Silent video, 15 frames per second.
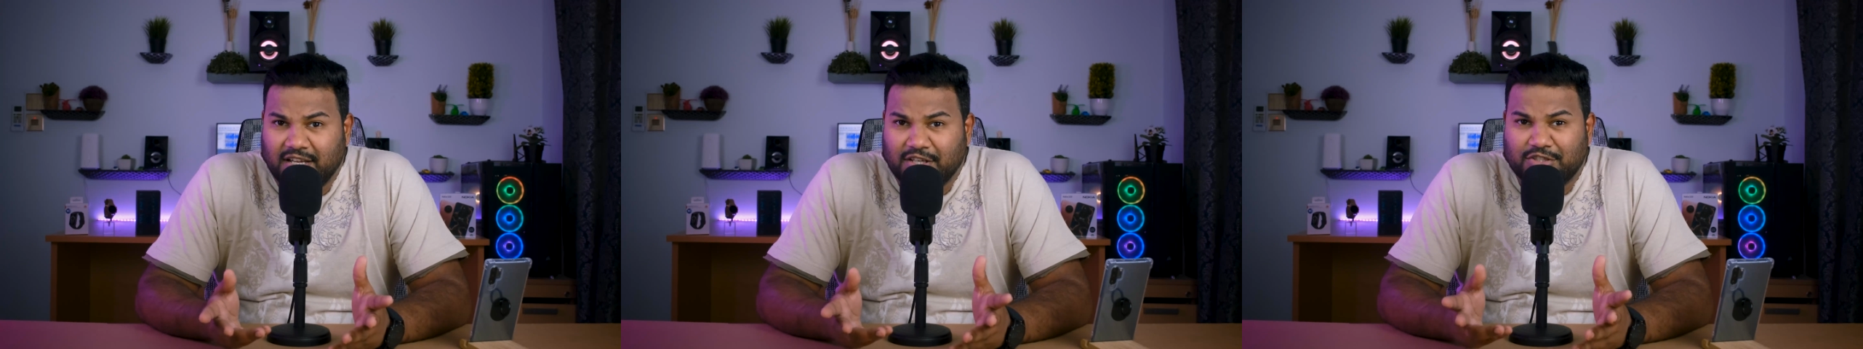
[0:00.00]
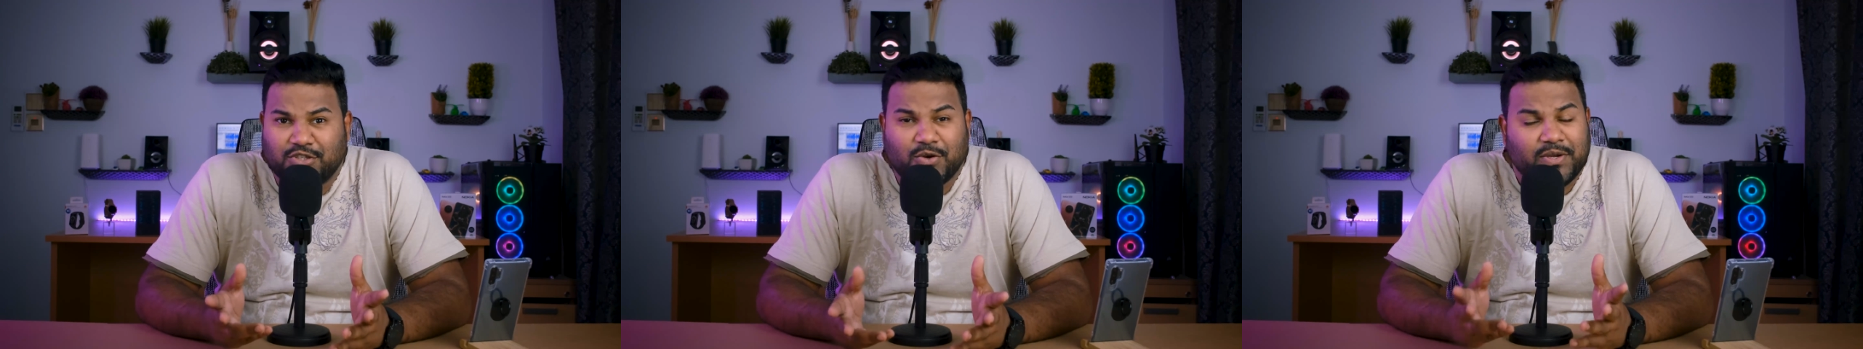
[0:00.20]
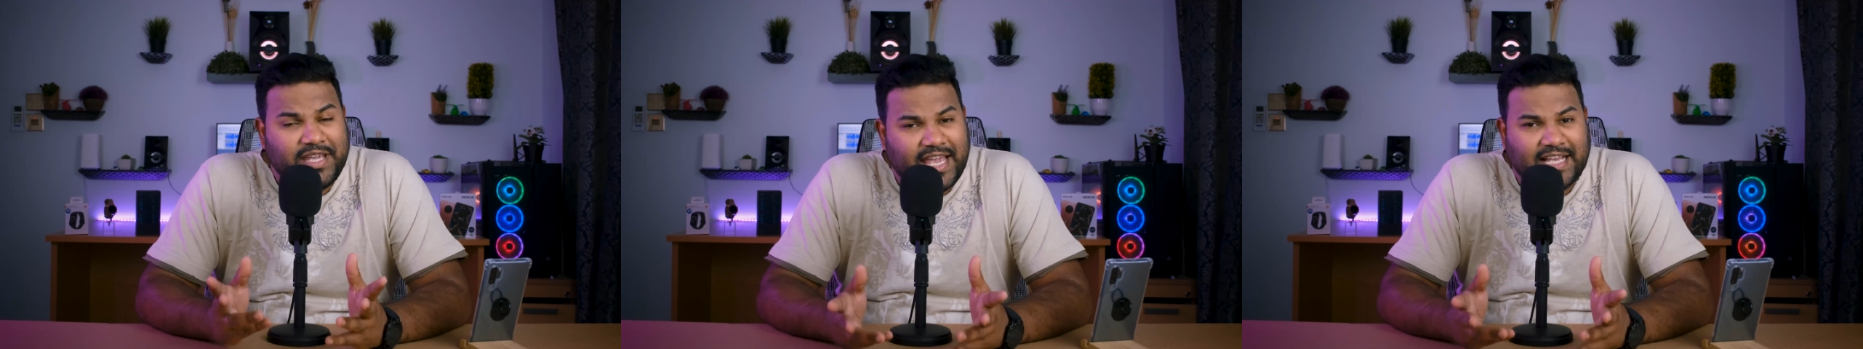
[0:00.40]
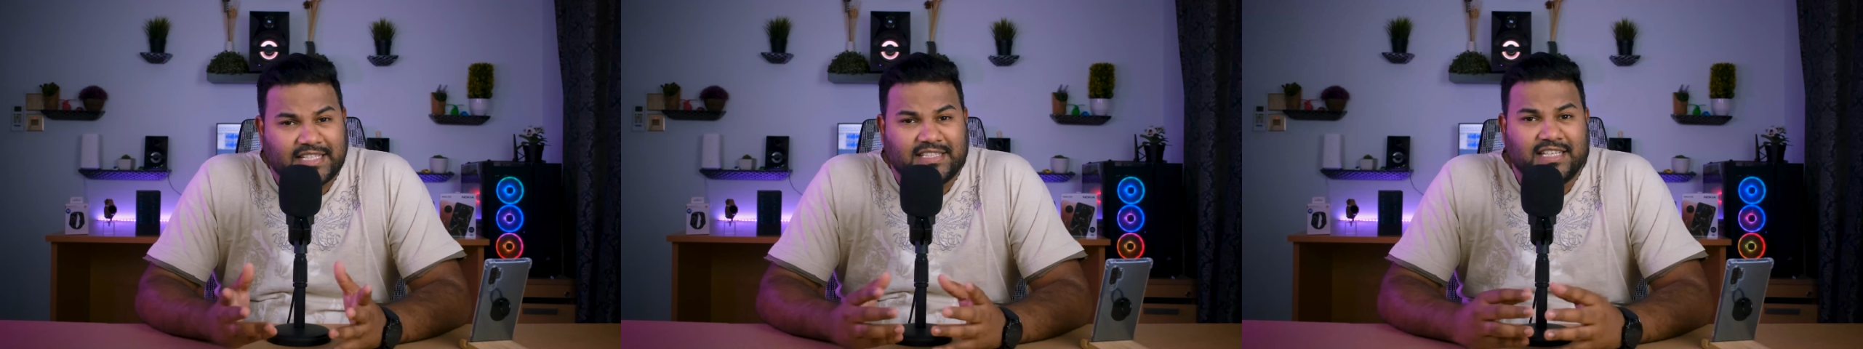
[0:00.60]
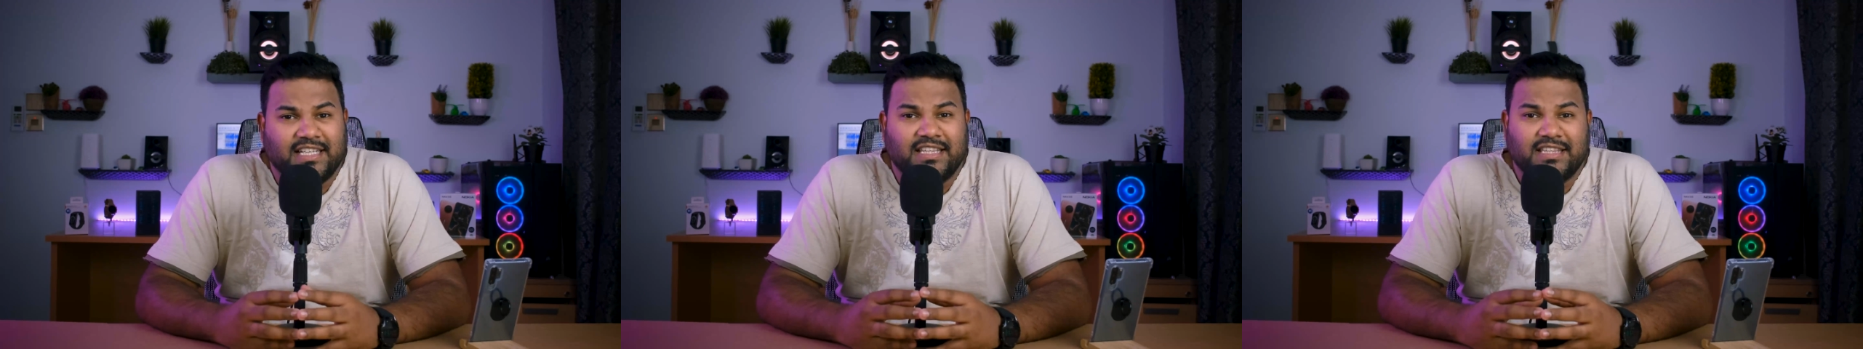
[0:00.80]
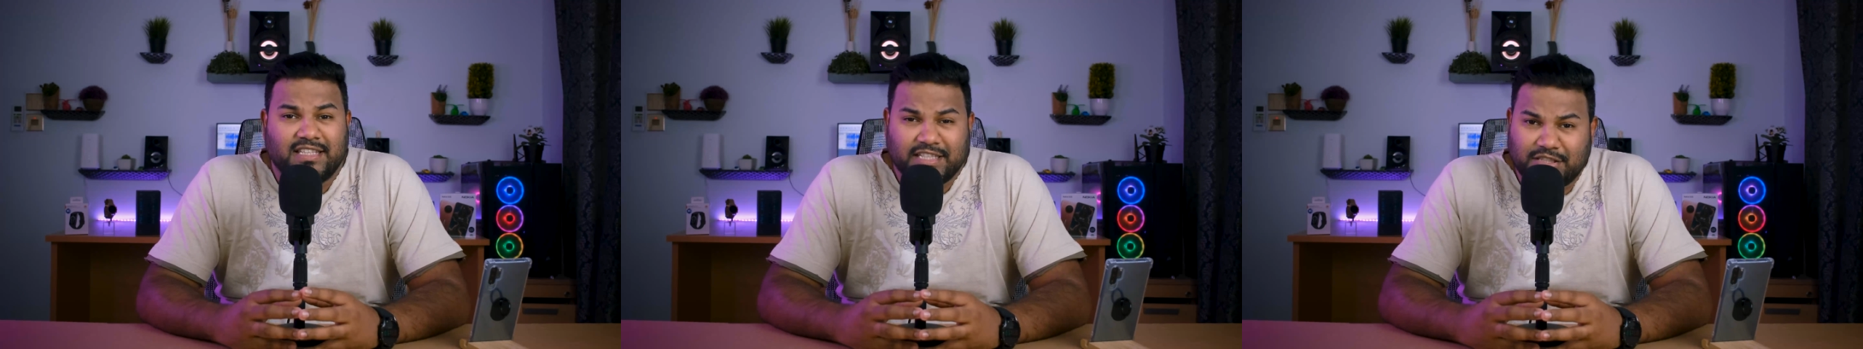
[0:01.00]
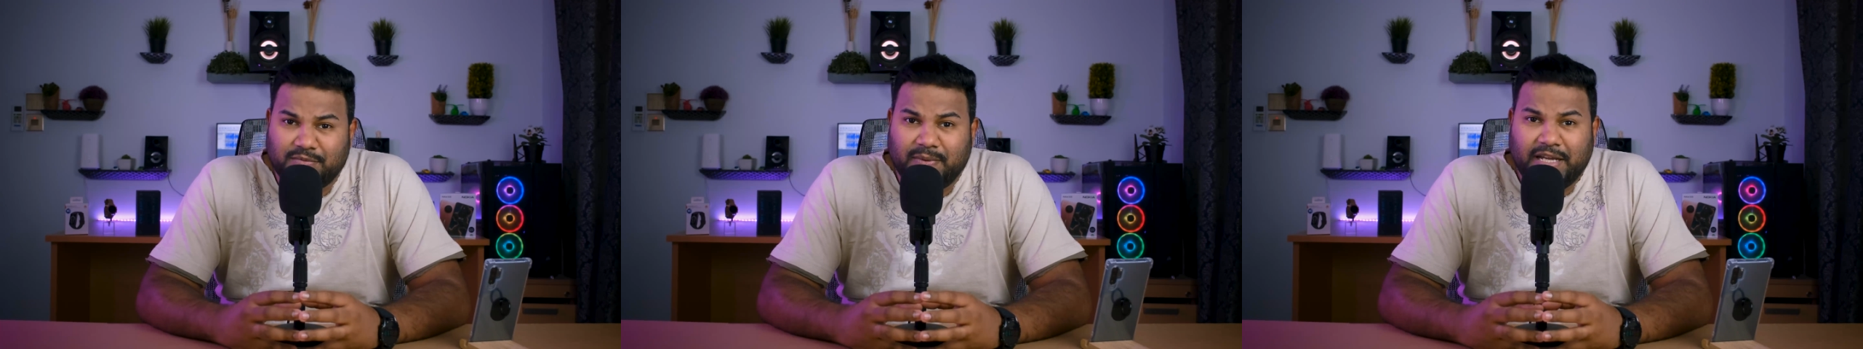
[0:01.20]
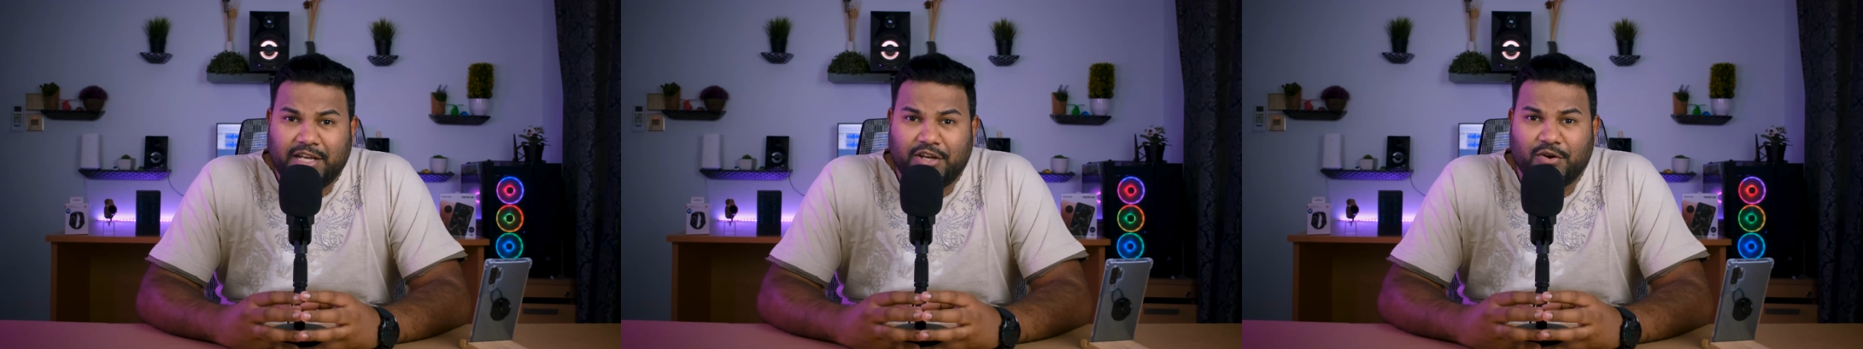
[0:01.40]
So yes, in this
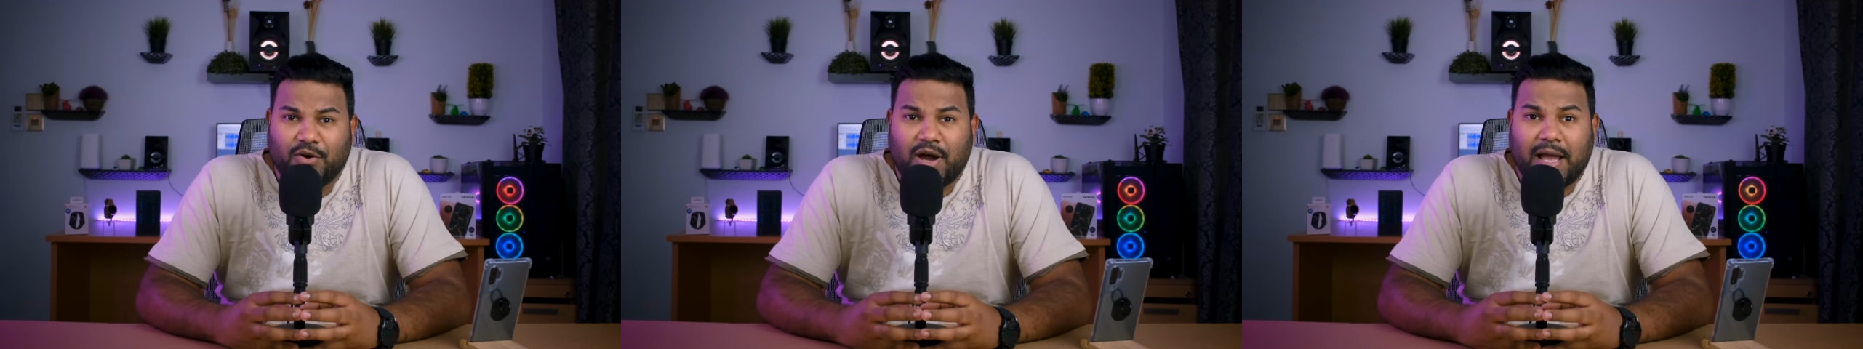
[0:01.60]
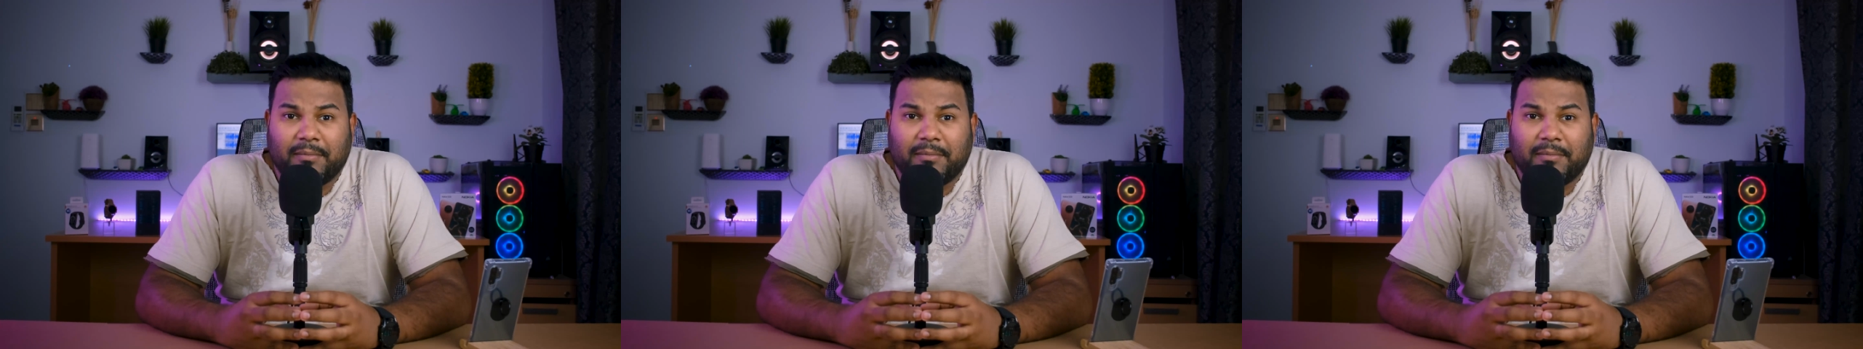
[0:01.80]
video,